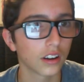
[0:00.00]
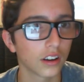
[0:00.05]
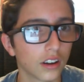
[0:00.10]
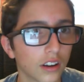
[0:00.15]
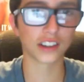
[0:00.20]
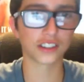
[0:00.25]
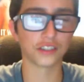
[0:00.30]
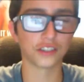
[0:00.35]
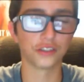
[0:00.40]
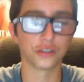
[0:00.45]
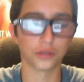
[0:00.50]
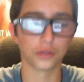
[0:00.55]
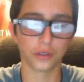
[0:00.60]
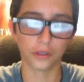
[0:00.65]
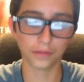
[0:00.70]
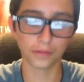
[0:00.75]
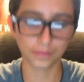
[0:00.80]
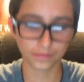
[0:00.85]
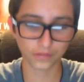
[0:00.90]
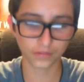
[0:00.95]
As usual,
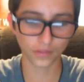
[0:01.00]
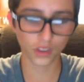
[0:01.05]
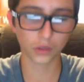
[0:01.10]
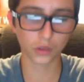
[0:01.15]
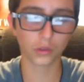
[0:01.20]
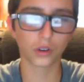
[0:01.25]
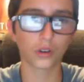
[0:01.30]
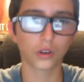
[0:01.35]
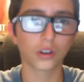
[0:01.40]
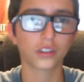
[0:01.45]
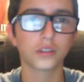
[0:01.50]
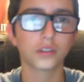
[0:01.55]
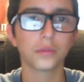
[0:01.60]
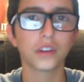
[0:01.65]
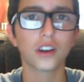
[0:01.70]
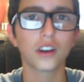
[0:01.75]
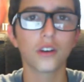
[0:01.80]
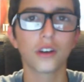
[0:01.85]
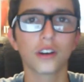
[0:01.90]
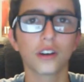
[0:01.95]
we're going to be
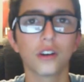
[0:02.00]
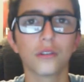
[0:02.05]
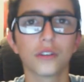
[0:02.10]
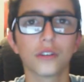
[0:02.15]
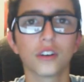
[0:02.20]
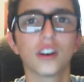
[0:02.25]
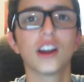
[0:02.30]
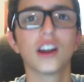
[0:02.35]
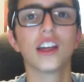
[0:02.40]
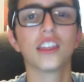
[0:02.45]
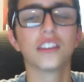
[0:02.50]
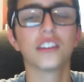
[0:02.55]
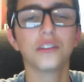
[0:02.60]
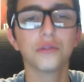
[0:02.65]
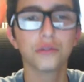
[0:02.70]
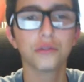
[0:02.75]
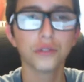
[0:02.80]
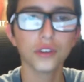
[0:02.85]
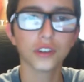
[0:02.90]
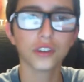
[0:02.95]
going over the
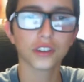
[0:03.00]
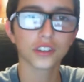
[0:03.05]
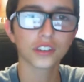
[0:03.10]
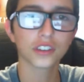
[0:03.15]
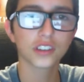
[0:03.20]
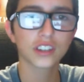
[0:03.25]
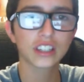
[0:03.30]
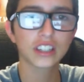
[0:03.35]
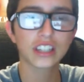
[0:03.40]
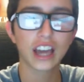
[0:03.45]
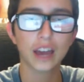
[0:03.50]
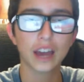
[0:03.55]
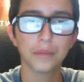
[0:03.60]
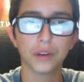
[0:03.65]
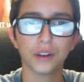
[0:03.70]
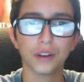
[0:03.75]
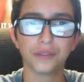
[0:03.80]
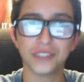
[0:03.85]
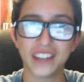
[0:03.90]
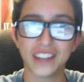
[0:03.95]
first type
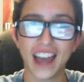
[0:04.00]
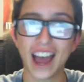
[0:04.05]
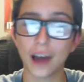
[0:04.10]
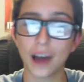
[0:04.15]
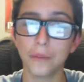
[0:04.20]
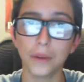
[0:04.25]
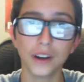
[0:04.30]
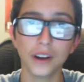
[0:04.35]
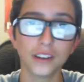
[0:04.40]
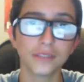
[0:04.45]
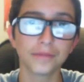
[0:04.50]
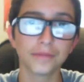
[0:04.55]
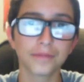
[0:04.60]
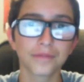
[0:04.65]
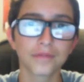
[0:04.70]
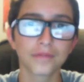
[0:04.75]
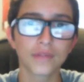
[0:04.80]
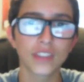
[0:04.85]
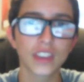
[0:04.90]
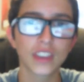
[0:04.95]
of dab.
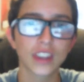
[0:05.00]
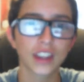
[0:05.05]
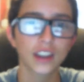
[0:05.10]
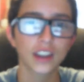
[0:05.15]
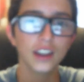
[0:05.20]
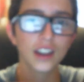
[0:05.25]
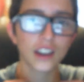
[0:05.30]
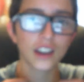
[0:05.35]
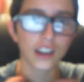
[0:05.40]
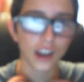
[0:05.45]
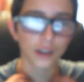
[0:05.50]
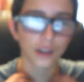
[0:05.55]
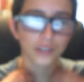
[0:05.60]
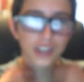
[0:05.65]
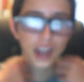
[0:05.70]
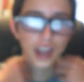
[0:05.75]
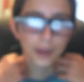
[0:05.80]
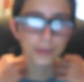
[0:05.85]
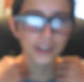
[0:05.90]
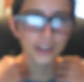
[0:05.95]
Now,
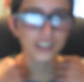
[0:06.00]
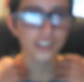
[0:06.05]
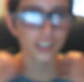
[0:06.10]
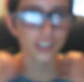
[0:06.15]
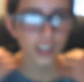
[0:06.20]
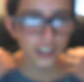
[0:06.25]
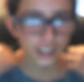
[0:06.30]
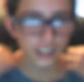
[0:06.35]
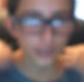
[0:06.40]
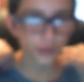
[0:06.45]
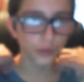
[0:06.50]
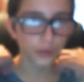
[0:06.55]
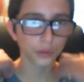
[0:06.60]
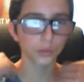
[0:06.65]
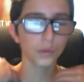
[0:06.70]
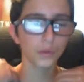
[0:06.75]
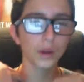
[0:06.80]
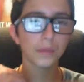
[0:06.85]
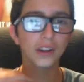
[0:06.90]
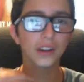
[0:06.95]
dabbing is a lot different from
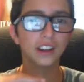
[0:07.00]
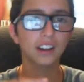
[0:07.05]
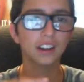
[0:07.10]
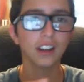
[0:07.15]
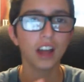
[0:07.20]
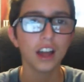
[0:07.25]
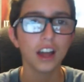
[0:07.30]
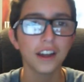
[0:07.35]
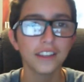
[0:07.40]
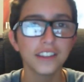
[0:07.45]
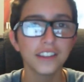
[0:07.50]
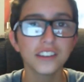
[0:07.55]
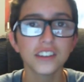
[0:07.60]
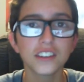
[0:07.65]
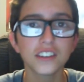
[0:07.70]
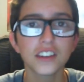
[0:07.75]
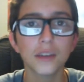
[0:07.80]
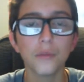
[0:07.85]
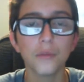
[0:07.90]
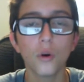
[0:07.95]
whipping. This is
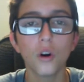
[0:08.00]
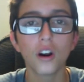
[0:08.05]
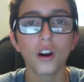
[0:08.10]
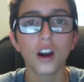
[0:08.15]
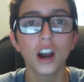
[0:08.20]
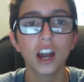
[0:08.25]
a more